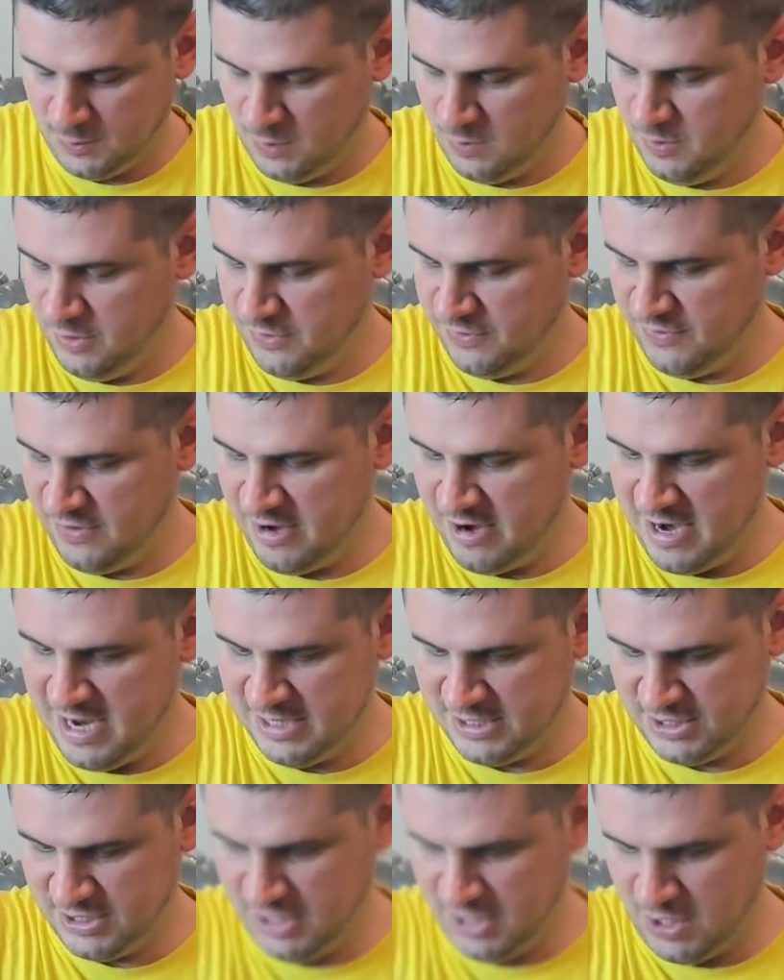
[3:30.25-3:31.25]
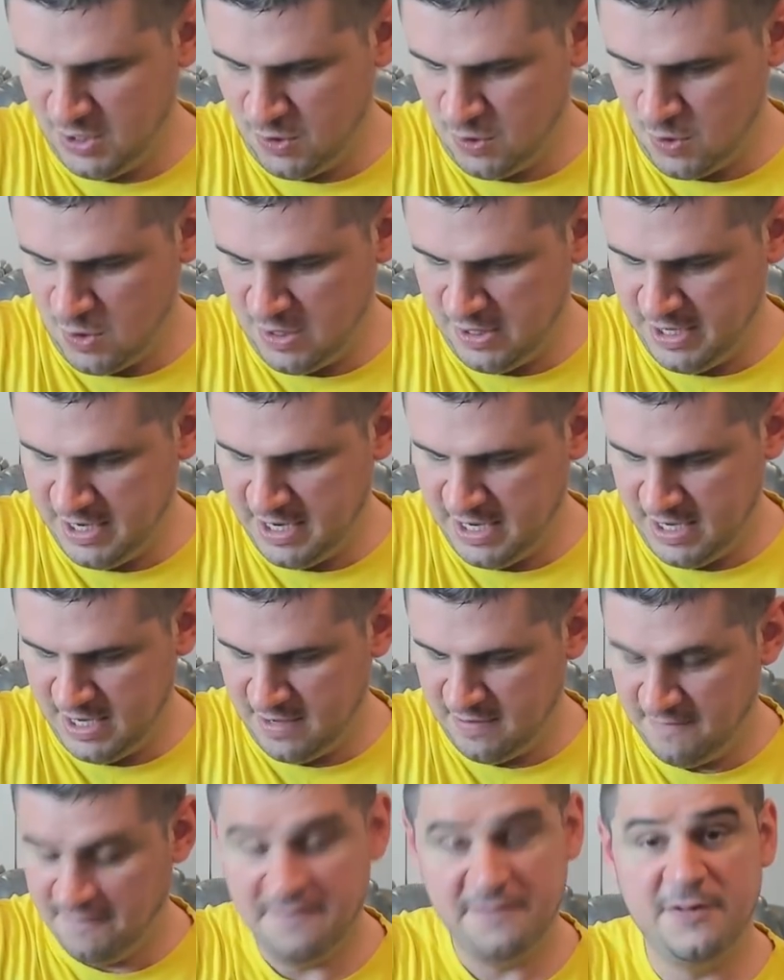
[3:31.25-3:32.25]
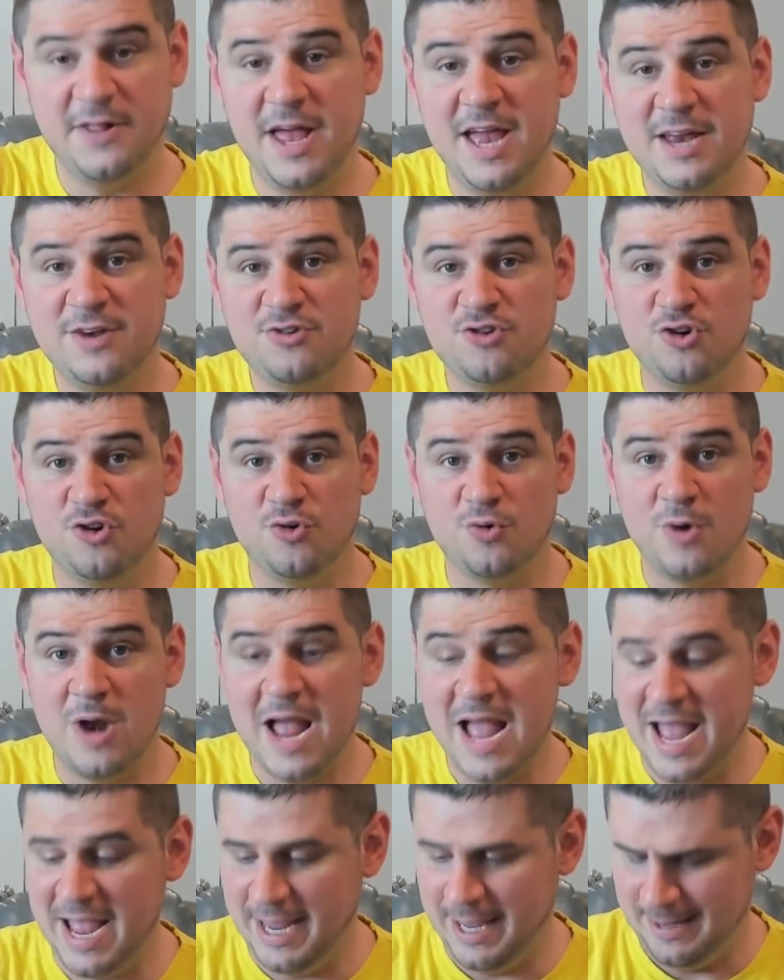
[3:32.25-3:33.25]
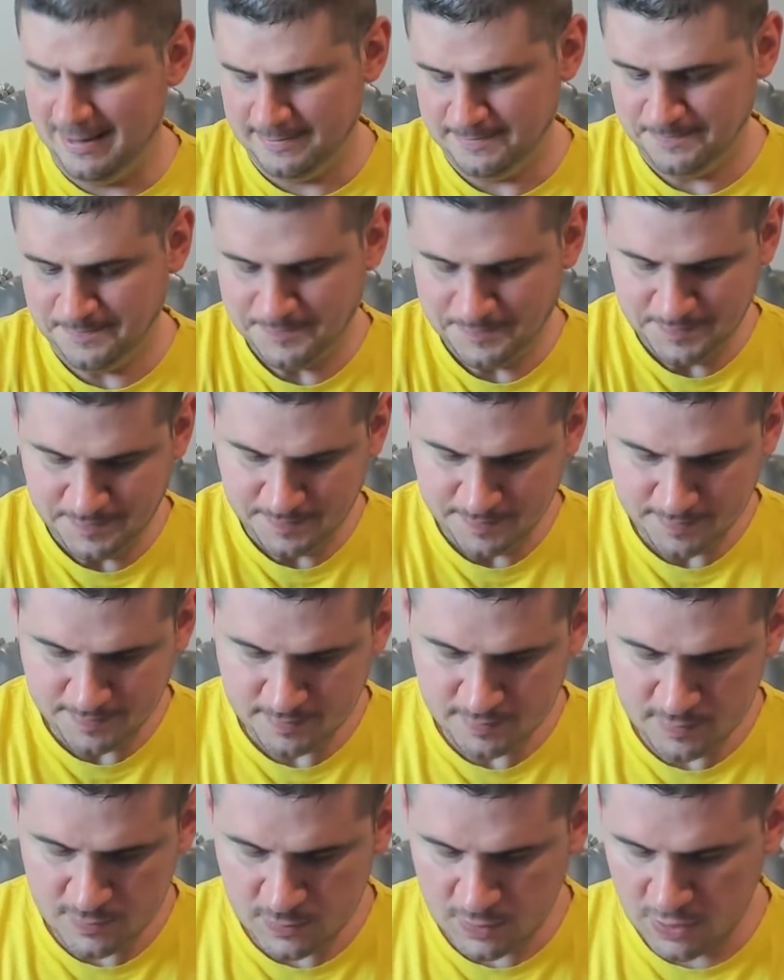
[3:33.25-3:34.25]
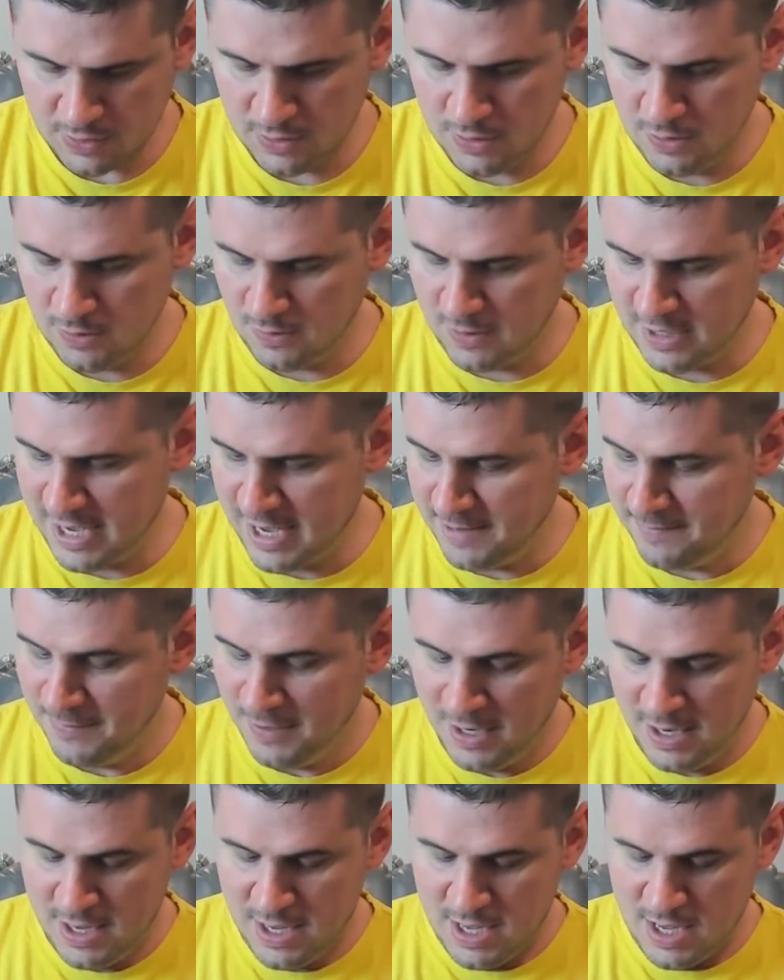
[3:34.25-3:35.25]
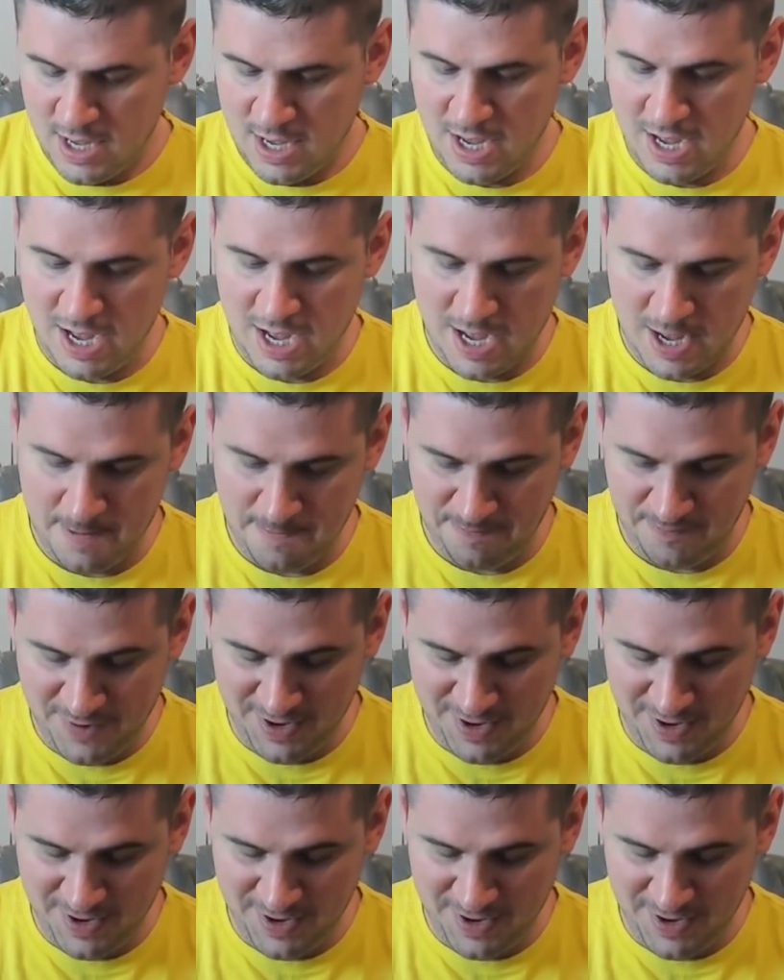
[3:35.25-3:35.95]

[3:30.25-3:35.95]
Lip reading: which they're actually calling Flash Gray. Okay. The